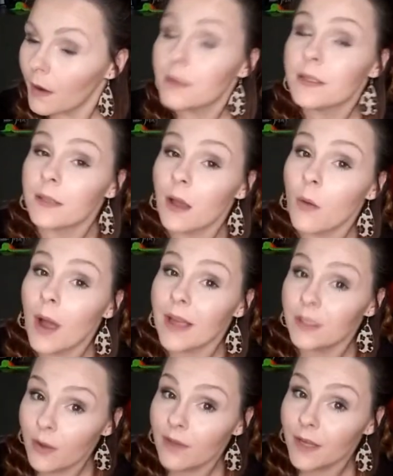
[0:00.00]
So I
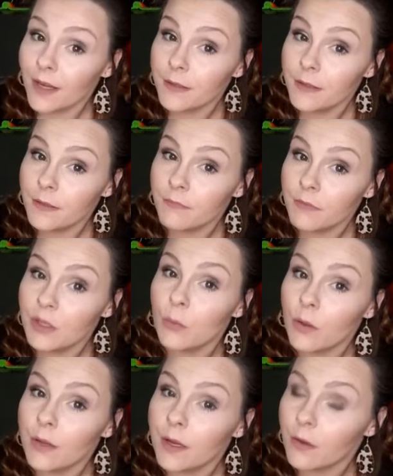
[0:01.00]
do have kids. You
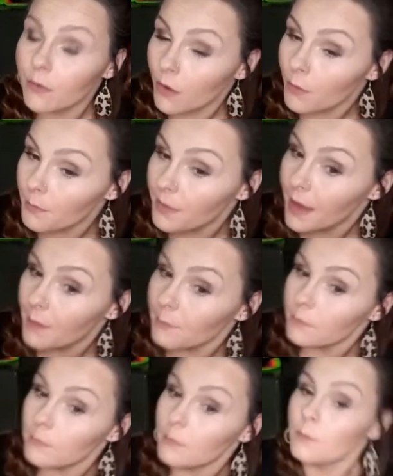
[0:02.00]
will hear them